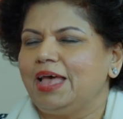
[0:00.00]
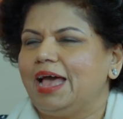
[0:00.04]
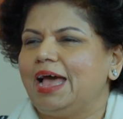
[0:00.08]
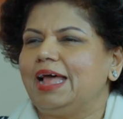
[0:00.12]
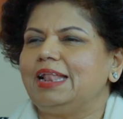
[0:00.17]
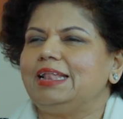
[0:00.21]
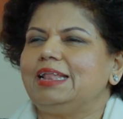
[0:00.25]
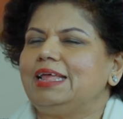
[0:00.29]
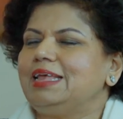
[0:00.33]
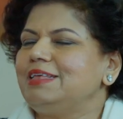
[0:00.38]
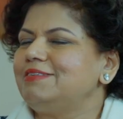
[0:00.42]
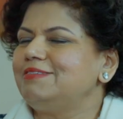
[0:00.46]

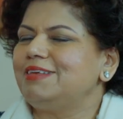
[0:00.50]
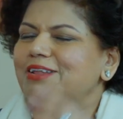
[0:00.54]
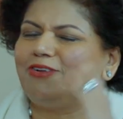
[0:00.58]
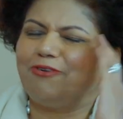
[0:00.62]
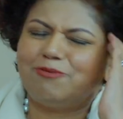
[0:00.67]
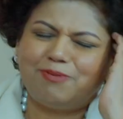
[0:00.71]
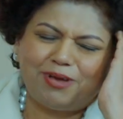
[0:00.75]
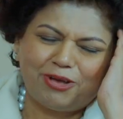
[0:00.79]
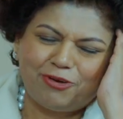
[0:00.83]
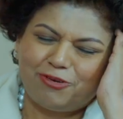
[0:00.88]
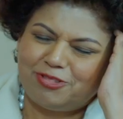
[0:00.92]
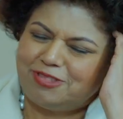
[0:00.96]
And he said,
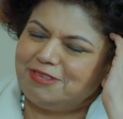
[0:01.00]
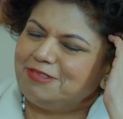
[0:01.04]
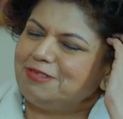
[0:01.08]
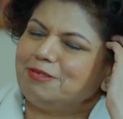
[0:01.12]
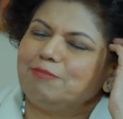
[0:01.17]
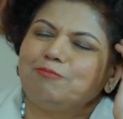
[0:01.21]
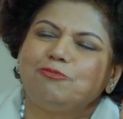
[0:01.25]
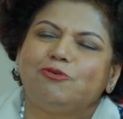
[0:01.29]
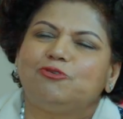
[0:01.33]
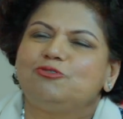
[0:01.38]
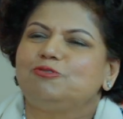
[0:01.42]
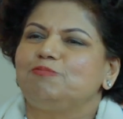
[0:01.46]
oh my God, this is
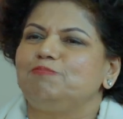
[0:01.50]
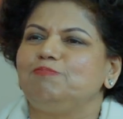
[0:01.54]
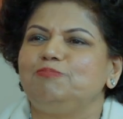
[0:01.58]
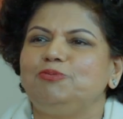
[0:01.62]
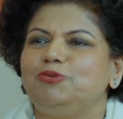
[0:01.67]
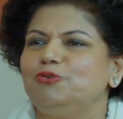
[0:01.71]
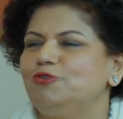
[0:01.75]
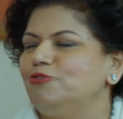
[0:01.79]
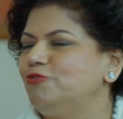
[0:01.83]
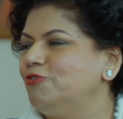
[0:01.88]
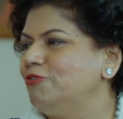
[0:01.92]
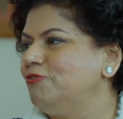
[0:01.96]
the most
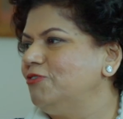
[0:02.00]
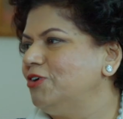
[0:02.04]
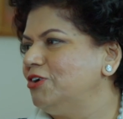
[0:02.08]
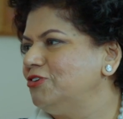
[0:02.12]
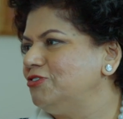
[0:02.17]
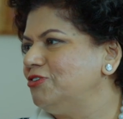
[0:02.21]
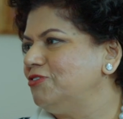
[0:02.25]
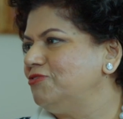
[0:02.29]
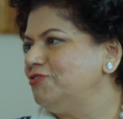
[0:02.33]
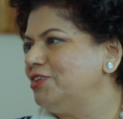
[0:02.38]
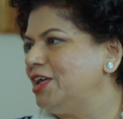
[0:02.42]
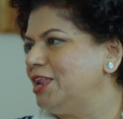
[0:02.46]
beautiful
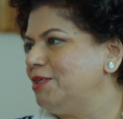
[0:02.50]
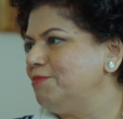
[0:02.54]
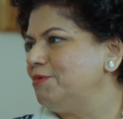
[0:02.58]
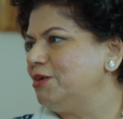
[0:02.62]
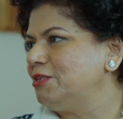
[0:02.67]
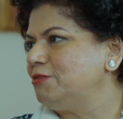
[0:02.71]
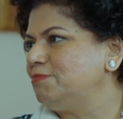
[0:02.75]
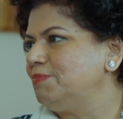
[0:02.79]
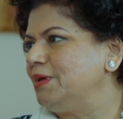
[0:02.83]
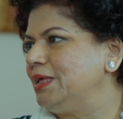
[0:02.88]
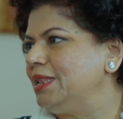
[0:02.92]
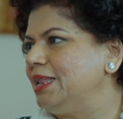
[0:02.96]
version of Teddy
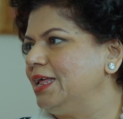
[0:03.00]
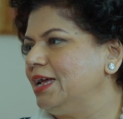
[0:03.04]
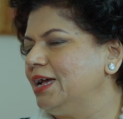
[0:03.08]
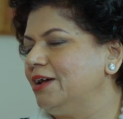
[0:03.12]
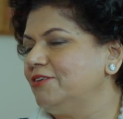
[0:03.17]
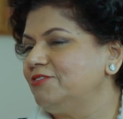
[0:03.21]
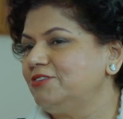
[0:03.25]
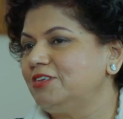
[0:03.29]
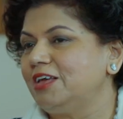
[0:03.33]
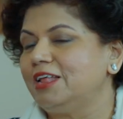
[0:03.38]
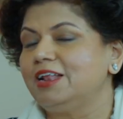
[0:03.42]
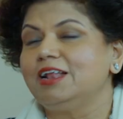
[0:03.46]
Bear's Picnic
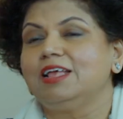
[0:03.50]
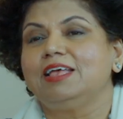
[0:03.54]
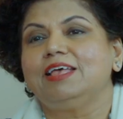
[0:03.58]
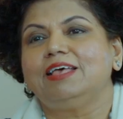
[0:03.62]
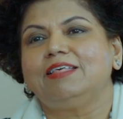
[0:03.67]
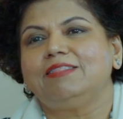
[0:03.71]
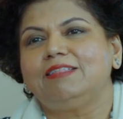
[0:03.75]
I've said.